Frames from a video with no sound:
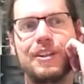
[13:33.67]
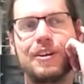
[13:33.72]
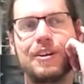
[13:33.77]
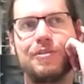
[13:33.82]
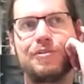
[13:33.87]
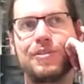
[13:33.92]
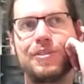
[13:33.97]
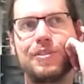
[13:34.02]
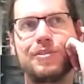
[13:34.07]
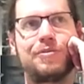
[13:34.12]
a,
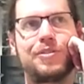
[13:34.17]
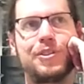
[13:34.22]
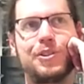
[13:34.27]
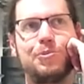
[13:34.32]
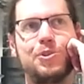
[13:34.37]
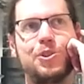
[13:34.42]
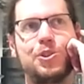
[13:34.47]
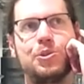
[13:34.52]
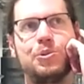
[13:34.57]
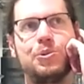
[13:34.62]
a
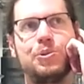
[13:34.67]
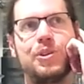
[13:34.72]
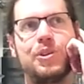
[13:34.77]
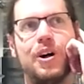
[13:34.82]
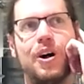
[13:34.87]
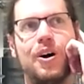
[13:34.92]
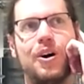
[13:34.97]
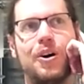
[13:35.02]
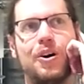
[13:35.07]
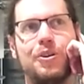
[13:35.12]
film shoot
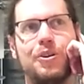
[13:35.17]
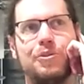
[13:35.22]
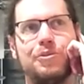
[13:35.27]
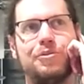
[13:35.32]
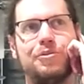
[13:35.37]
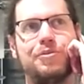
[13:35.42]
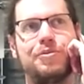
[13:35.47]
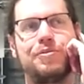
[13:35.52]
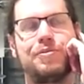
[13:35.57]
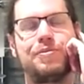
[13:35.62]

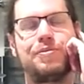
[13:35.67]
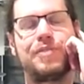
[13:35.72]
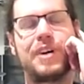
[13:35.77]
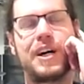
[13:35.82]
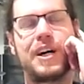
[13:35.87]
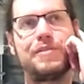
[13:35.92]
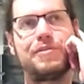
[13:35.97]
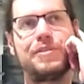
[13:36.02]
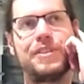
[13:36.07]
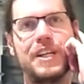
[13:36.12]
of
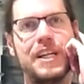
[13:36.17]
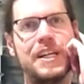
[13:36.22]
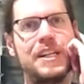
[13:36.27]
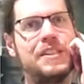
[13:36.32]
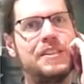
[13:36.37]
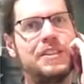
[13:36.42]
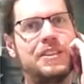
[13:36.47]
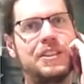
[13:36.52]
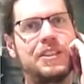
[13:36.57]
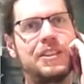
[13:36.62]
five
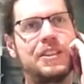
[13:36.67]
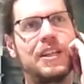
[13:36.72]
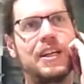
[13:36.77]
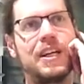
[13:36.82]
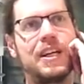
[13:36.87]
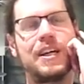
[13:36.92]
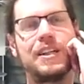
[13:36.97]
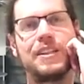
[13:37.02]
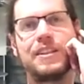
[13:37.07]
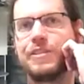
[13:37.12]
days
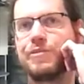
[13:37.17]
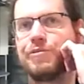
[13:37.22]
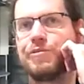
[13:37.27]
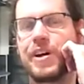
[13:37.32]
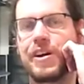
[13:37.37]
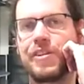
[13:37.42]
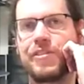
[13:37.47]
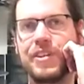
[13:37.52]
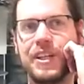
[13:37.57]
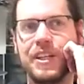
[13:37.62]
and
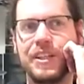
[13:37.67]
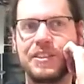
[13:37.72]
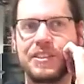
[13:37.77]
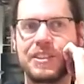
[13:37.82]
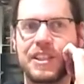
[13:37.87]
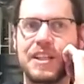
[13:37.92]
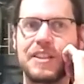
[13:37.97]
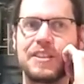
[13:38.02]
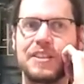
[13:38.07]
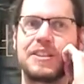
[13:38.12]
very
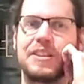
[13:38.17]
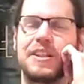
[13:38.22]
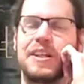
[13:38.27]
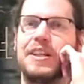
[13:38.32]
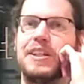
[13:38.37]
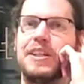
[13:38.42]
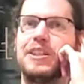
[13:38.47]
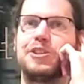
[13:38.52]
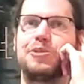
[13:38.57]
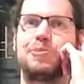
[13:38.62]
intense
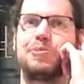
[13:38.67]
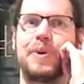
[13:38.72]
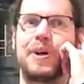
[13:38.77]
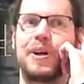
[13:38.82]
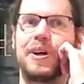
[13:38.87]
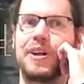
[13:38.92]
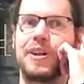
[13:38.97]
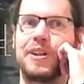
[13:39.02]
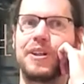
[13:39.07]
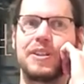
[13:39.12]
days,
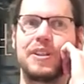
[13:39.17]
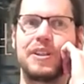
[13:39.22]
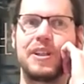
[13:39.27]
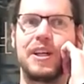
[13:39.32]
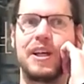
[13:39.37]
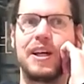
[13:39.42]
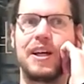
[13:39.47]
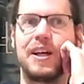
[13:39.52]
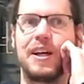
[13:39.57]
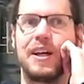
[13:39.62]
but
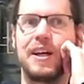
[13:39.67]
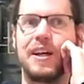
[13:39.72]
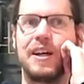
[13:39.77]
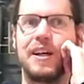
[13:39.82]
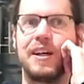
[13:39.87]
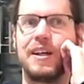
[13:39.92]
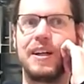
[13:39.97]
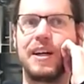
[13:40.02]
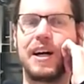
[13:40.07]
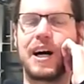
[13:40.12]

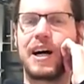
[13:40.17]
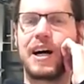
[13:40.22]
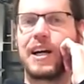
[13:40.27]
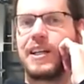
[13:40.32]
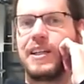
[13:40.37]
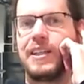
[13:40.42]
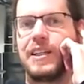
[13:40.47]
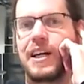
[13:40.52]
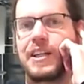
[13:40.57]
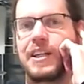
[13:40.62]

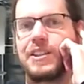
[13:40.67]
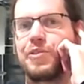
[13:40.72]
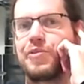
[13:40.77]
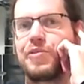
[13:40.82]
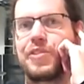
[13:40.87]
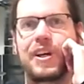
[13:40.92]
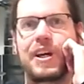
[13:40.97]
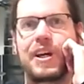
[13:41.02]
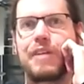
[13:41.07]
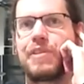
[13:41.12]
I, I don't
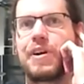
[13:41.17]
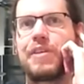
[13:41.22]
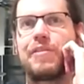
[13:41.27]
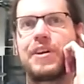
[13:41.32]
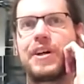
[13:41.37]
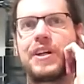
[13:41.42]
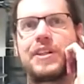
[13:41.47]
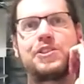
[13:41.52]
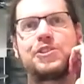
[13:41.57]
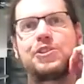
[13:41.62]
think I've ever
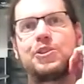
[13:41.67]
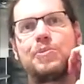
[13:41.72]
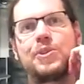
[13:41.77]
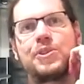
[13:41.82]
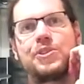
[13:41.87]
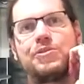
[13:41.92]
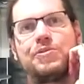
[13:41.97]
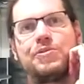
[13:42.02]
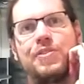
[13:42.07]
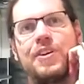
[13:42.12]
had so
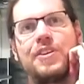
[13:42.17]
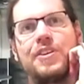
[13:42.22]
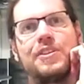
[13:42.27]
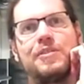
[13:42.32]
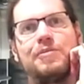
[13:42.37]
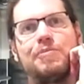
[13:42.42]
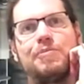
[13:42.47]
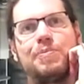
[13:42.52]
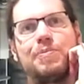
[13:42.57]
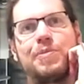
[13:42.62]
much
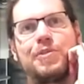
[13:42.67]
fun